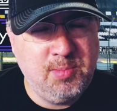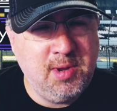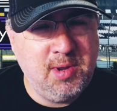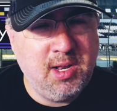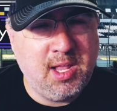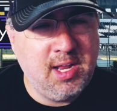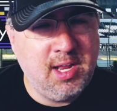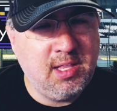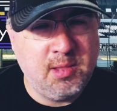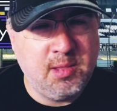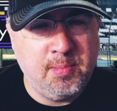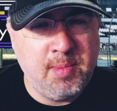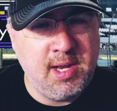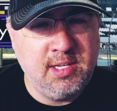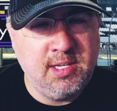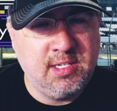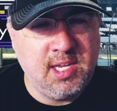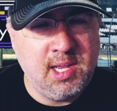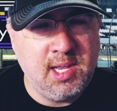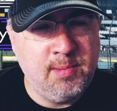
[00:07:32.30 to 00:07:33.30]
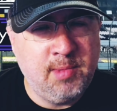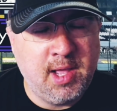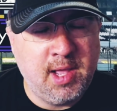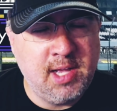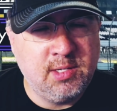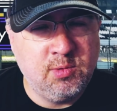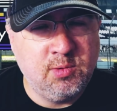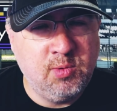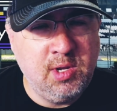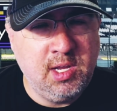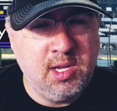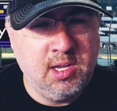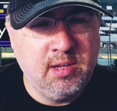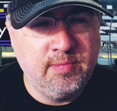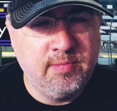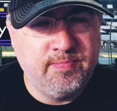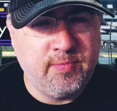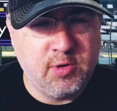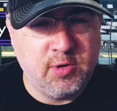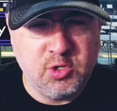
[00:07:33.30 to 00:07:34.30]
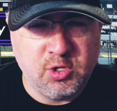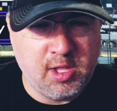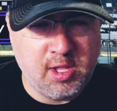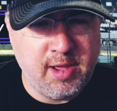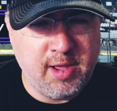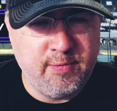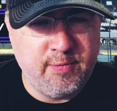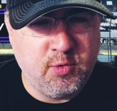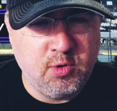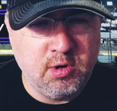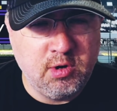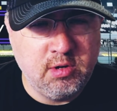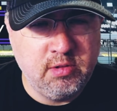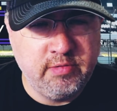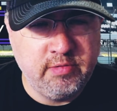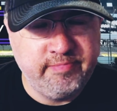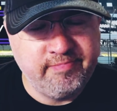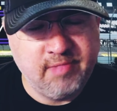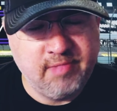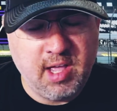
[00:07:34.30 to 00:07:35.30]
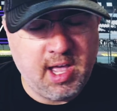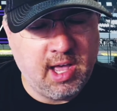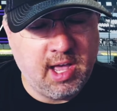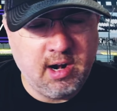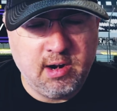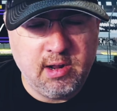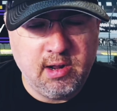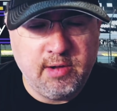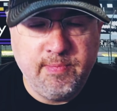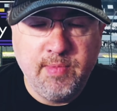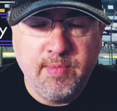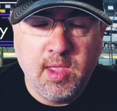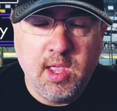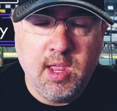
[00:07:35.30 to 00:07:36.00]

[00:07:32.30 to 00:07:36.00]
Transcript: have been like the paint scheme last week for July 4th? I don't know.